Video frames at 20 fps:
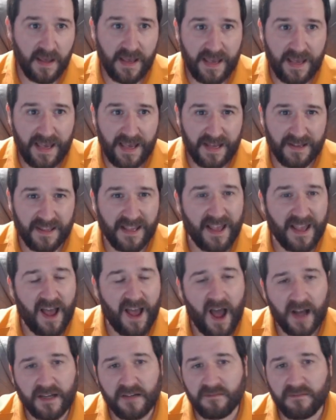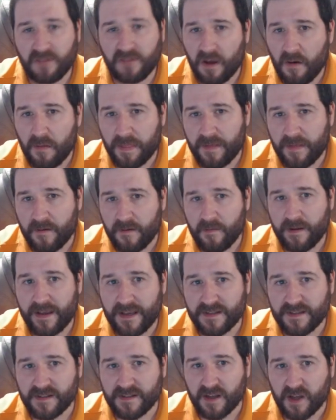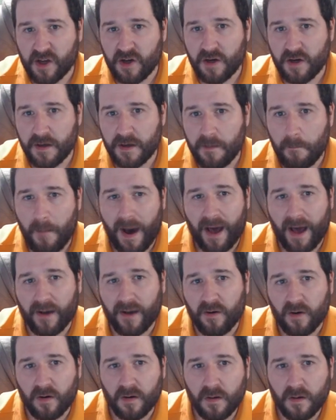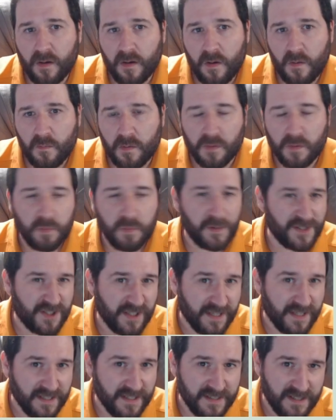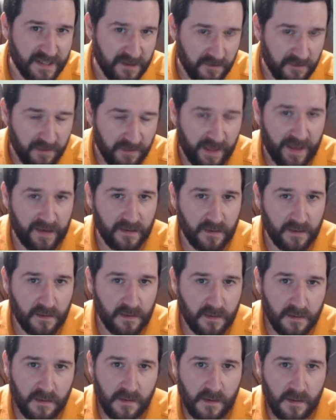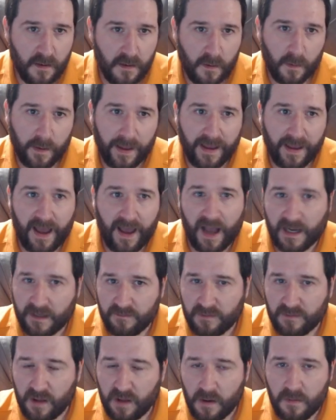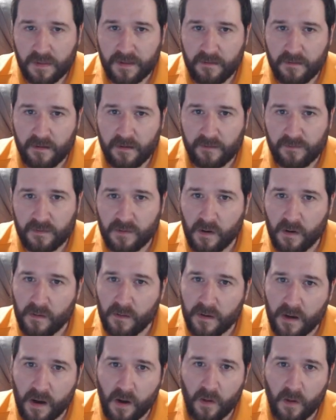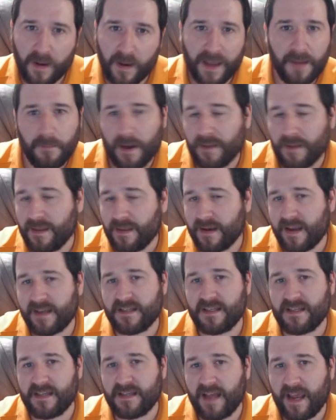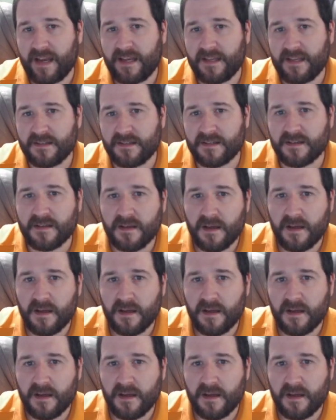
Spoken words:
And I think cognitive load theory is a good model with which to consider that. Okay, cognitive load theory, if you don't know, came out in the 1980s.